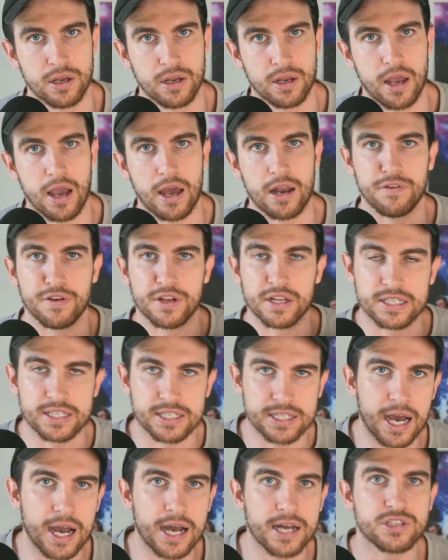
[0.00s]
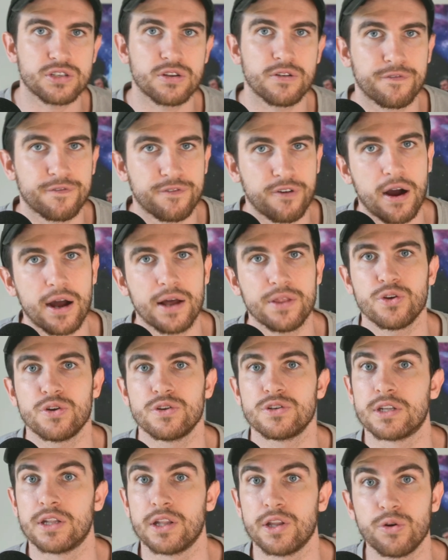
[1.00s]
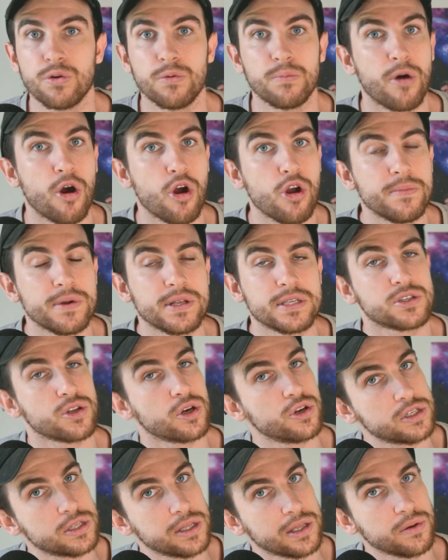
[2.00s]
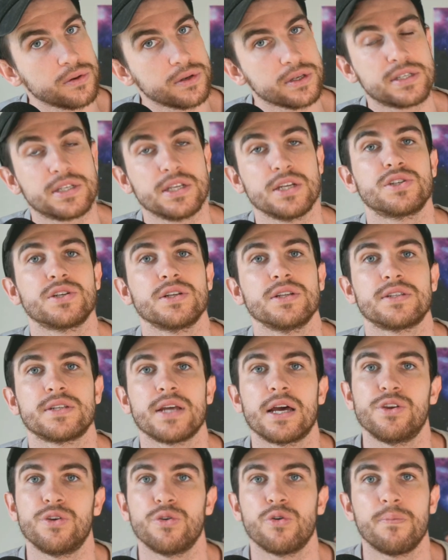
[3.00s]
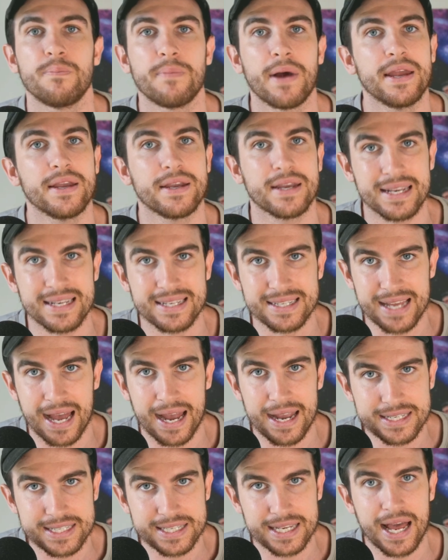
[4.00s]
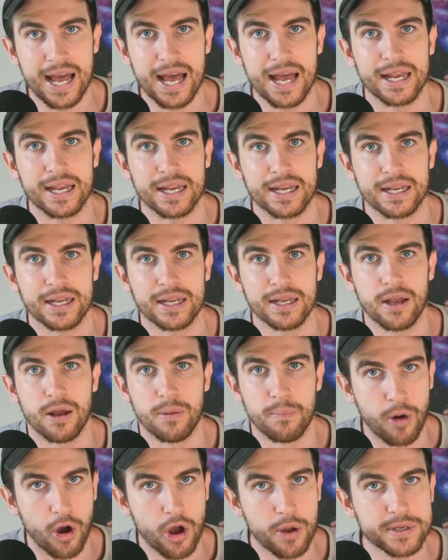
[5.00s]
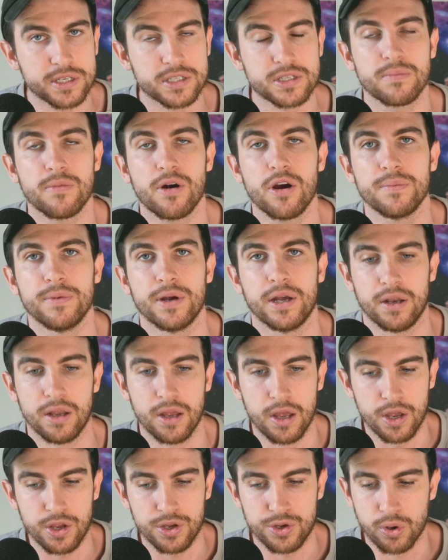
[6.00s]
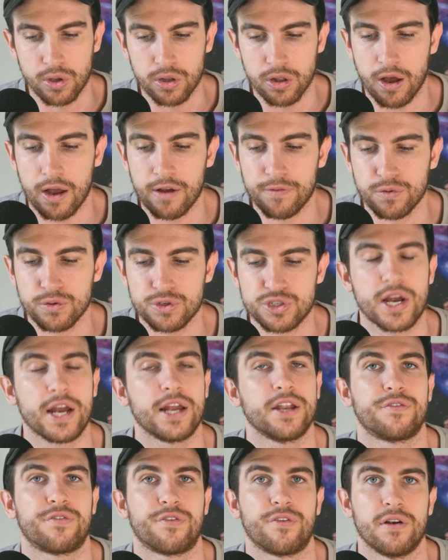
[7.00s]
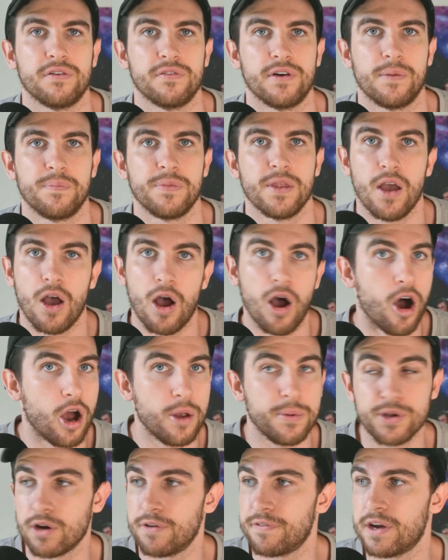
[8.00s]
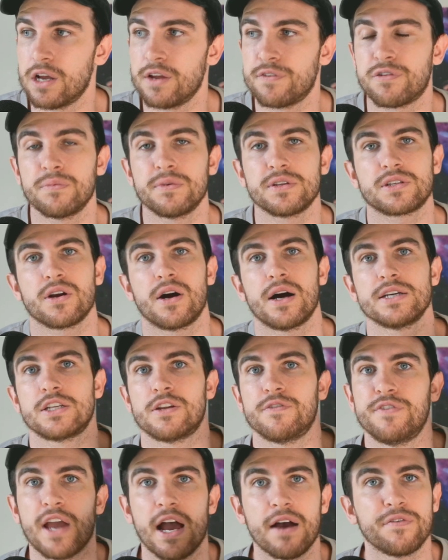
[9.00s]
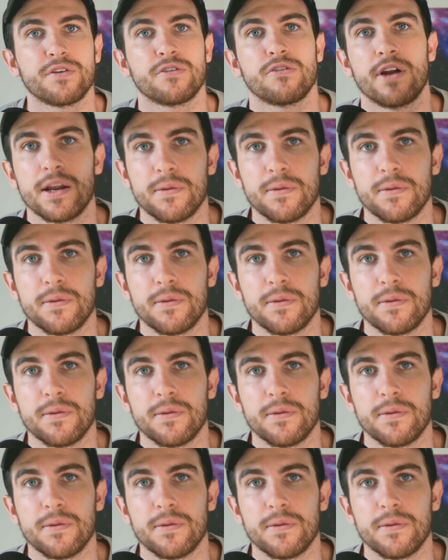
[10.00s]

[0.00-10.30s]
And if you can start to find those little moments, those little decisions that you're making day to day, moment to moment, your life will change forever. Hope you got value from this, guys. If you haven't already,